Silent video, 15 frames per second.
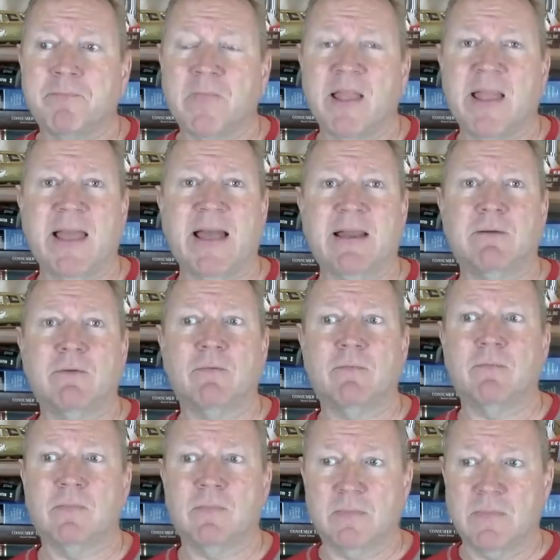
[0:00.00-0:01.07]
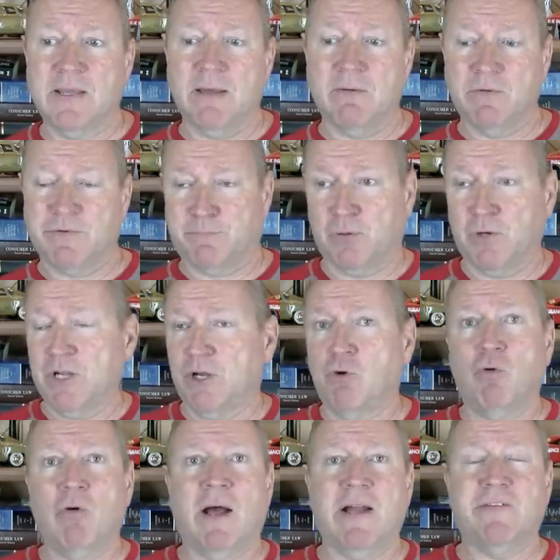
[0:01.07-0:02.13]
and it was a pretty
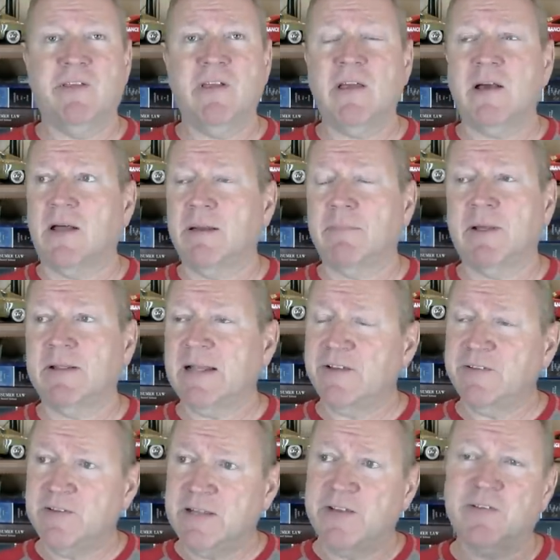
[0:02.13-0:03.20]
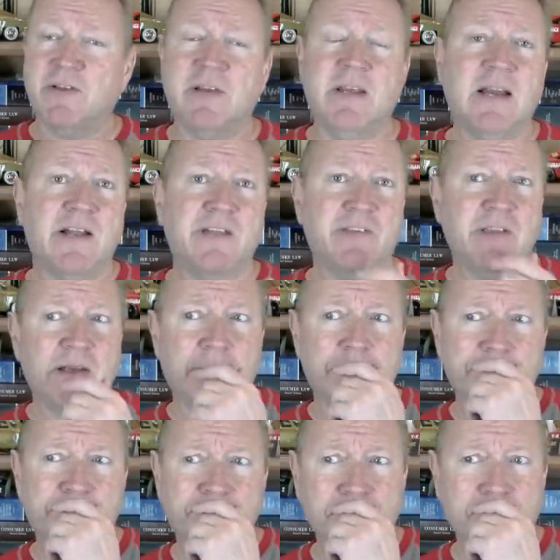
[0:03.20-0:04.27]
cool idea. And I'm like, that's a neat idea.
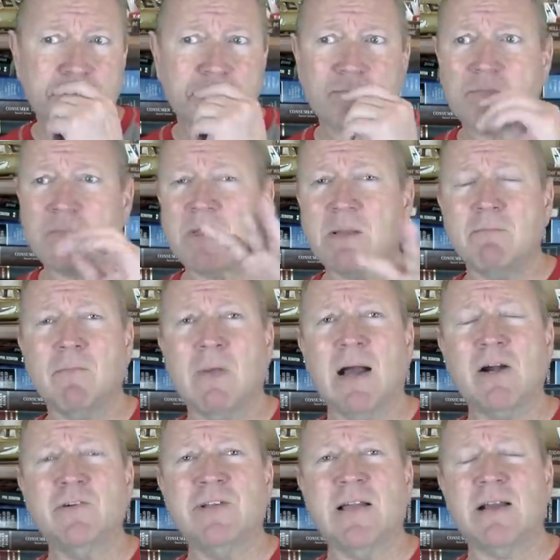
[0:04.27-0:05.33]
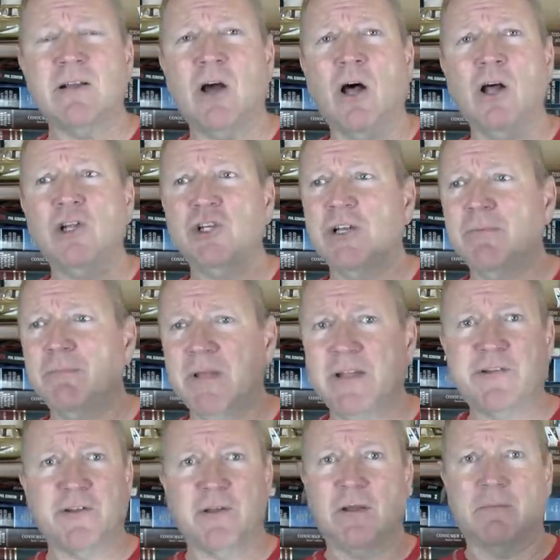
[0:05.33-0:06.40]
Modern technology
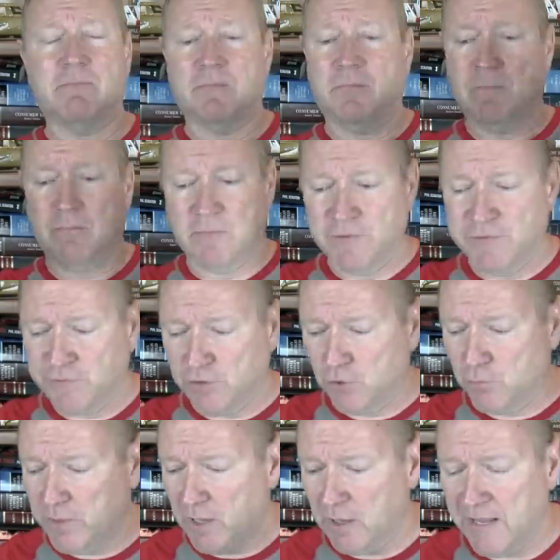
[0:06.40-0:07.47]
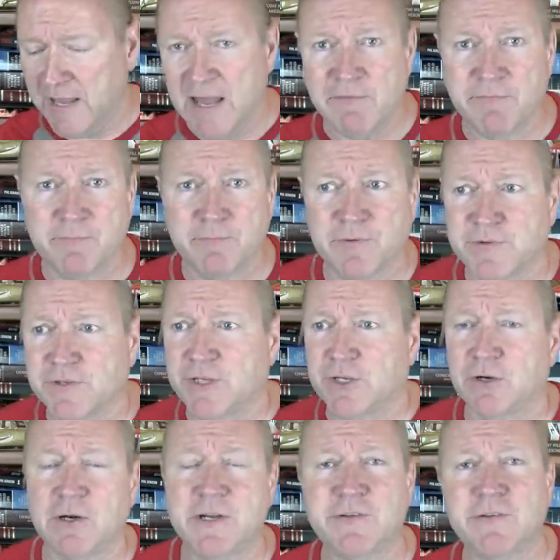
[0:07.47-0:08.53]
meets a concern we all have,
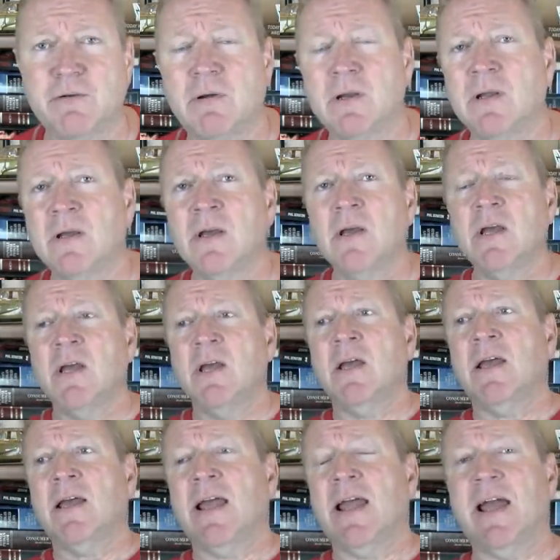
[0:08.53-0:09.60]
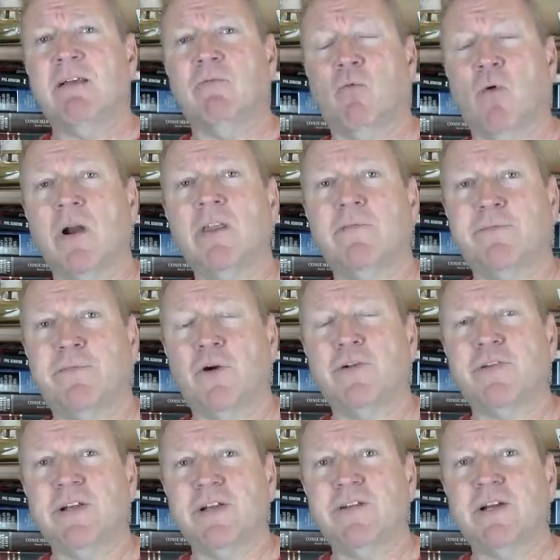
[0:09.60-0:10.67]
security and so on. And one of the
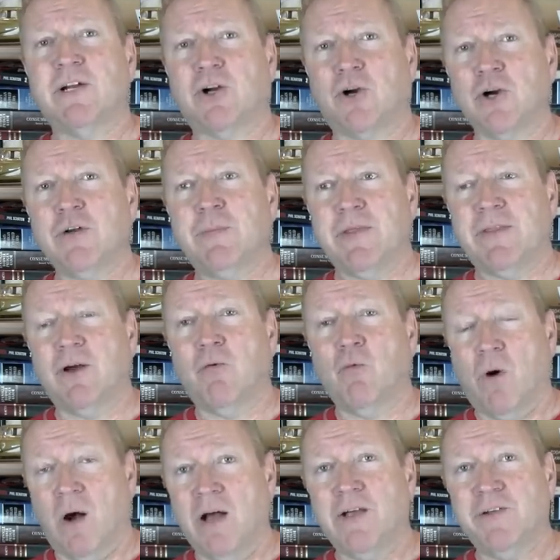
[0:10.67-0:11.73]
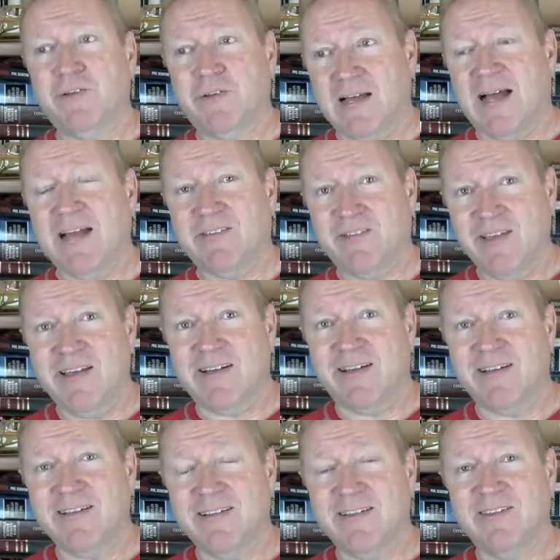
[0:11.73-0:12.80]
first things that occurred to me, though, was the
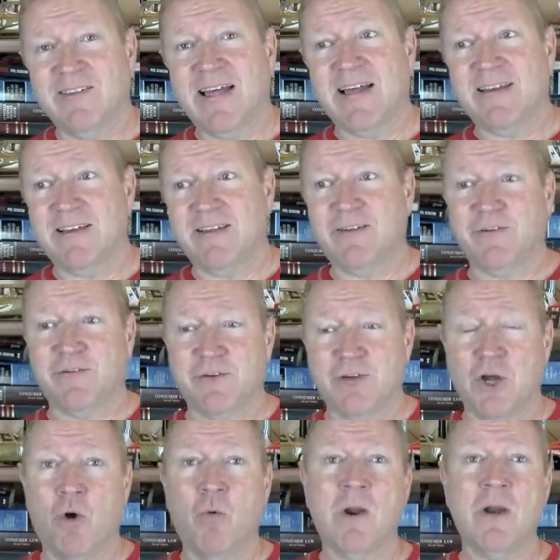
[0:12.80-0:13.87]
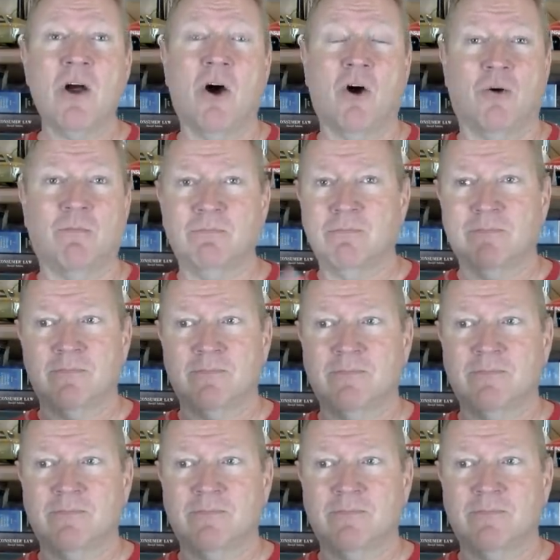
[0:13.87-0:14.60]
idea that there's no one home.